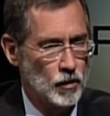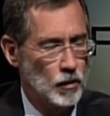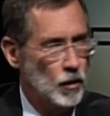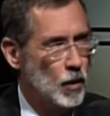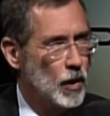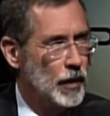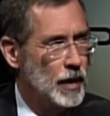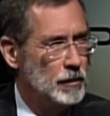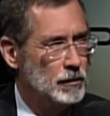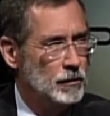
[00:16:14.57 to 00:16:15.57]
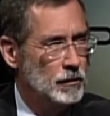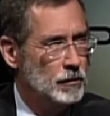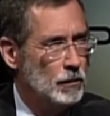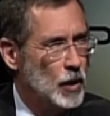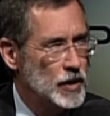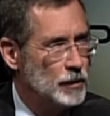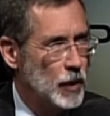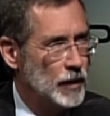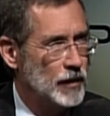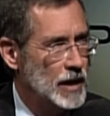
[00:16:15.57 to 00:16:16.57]
were the most
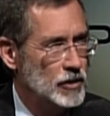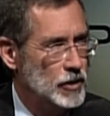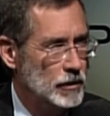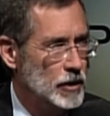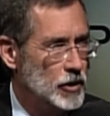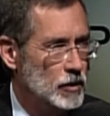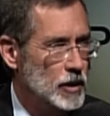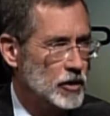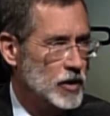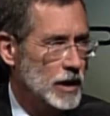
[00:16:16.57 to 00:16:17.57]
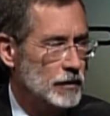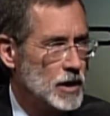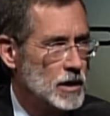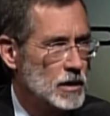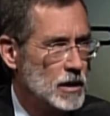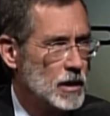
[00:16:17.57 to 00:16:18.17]
important things that you achieved? Well, one